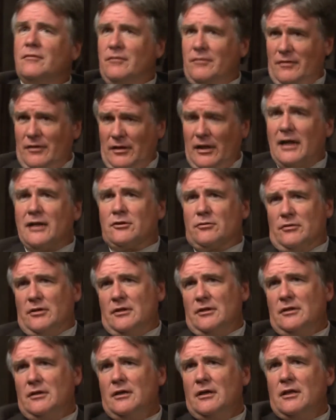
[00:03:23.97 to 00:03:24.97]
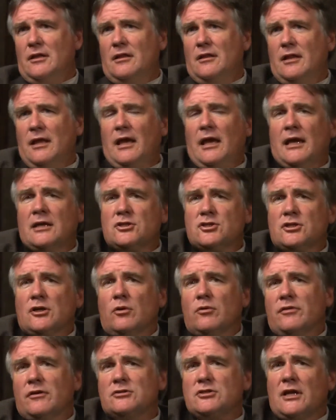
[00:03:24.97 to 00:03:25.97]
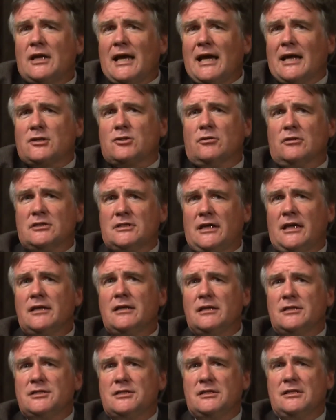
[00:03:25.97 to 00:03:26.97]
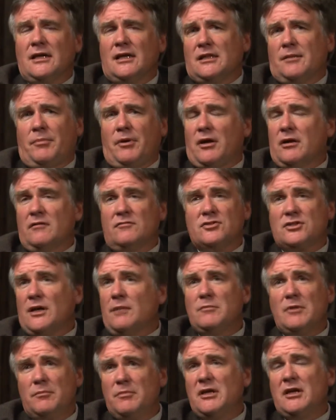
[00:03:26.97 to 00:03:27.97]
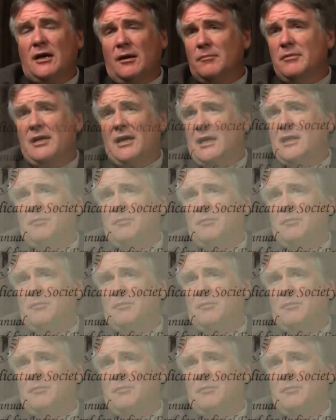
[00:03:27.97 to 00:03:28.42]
electorate. And so there's a natural tendency on the part of some to become kind